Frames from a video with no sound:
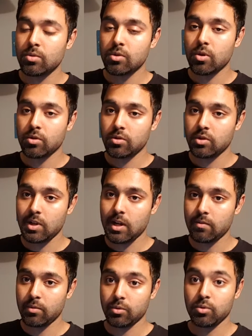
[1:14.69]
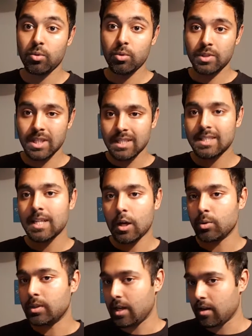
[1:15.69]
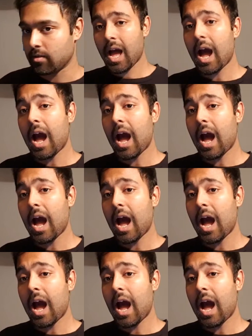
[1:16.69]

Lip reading: oxygen levels, causing cell death,